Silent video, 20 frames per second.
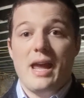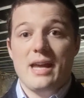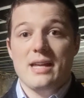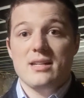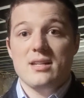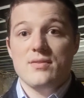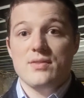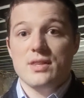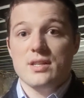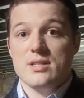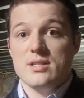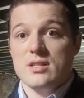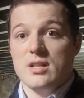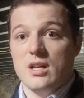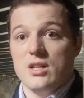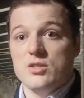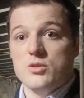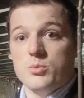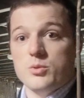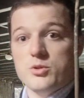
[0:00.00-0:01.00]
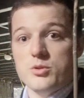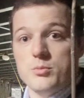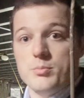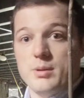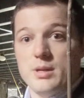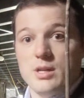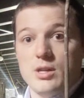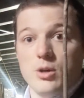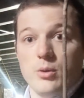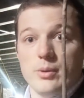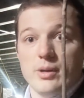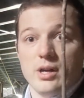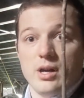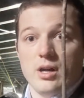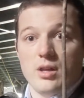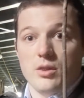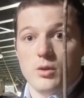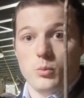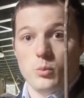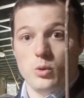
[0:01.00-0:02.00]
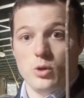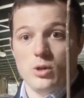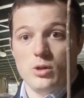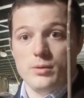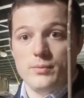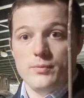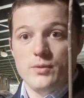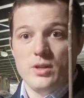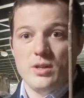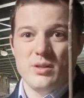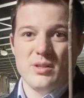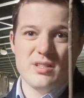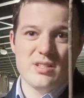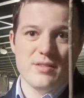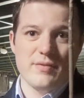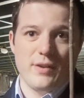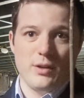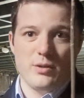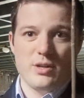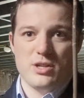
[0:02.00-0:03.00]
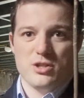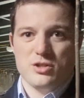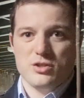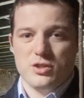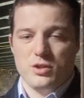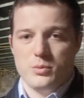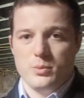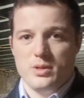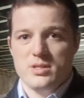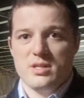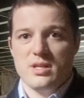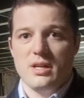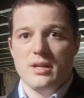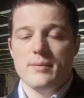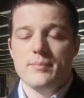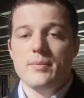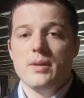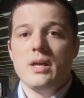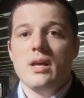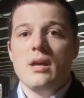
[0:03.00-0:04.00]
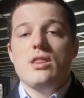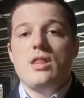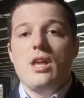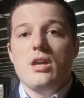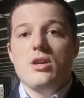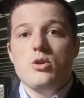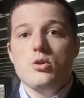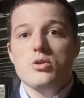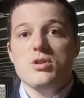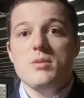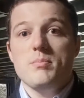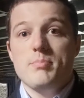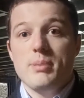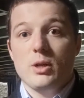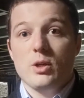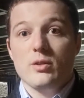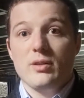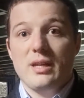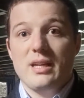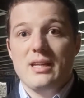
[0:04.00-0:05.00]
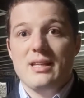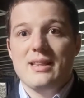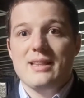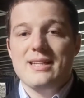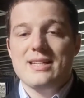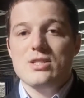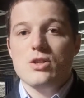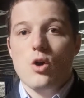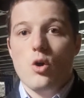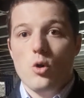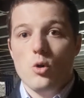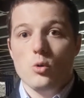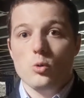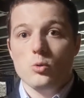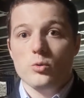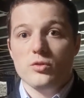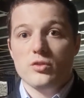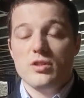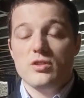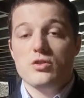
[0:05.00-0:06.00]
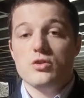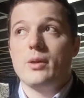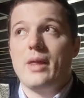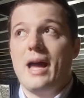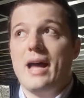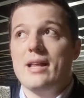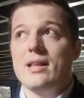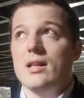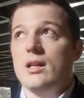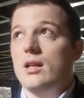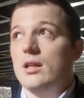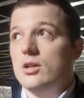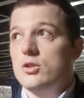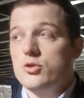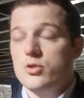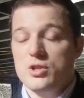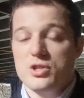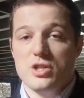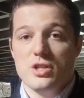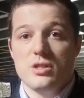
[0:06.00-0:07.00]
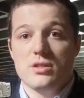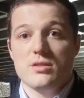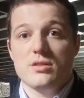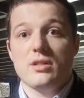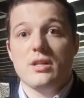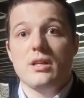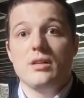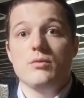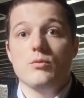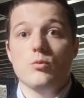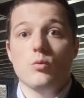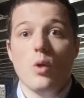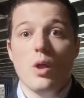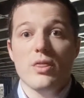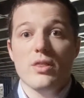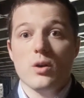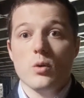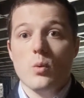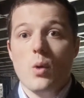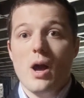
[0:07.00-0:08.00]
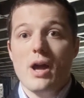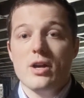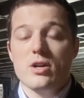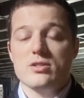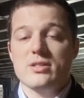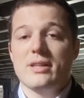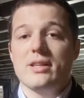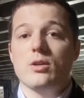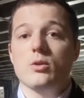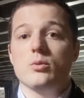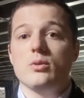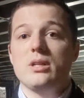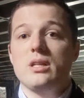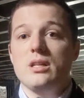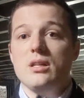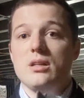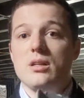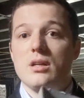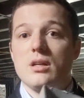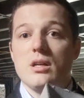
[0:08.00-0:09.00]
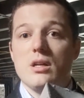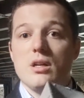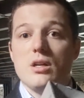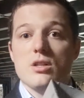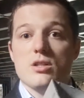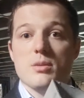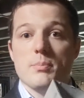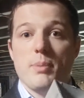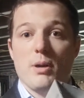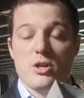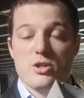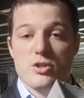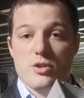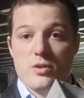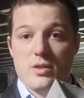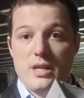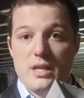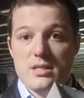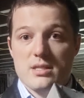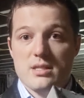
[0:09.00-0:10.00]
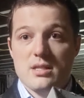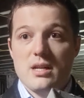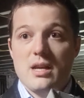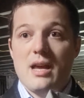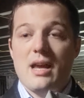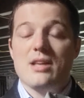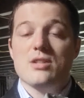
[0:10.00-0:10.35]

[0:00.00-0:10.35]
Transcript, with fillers: and even the studs, which would be going on the wall. It's the foundation, so you wouldn't see it. They usually build in these holes so that electricians can run their wires and they don't need to puncture this.